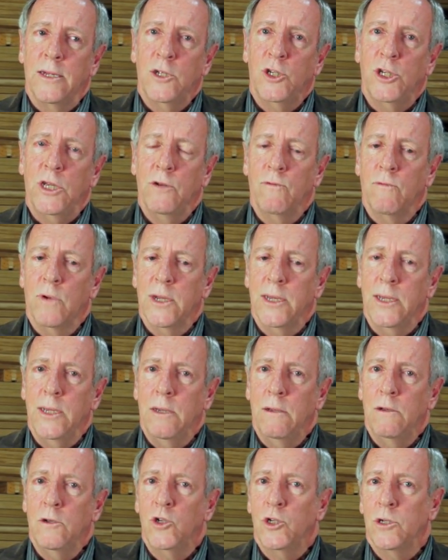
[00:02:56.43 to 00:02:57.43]
Generally,
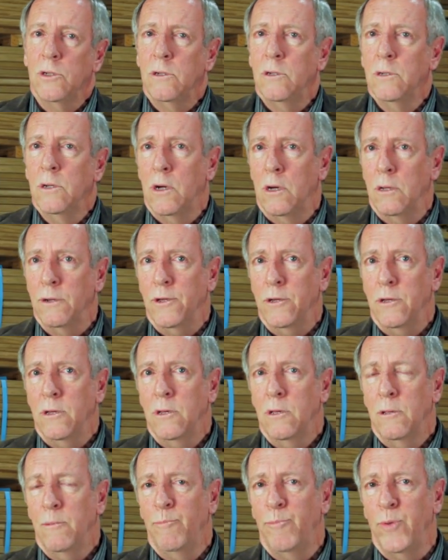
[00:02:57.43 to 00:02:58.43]
you should not
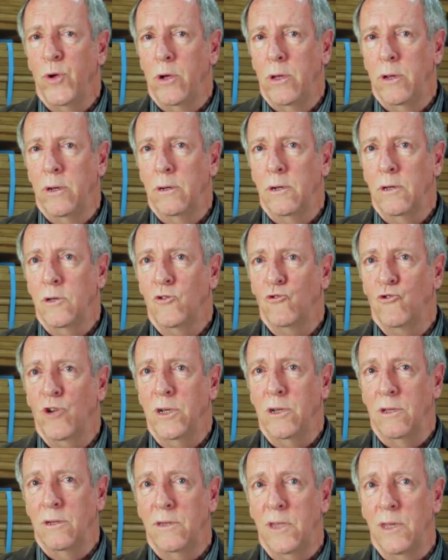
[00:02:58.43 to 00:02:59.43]
burn
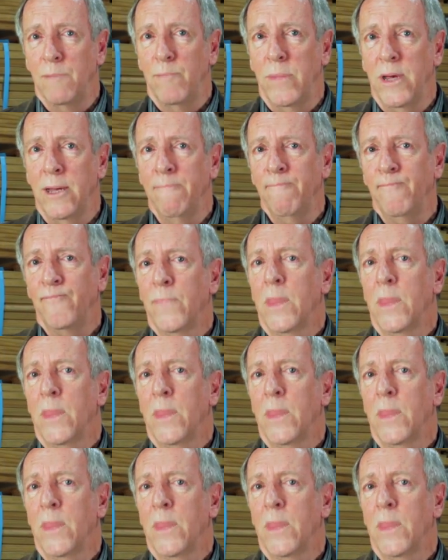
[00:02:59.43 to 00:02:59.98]
treated timber.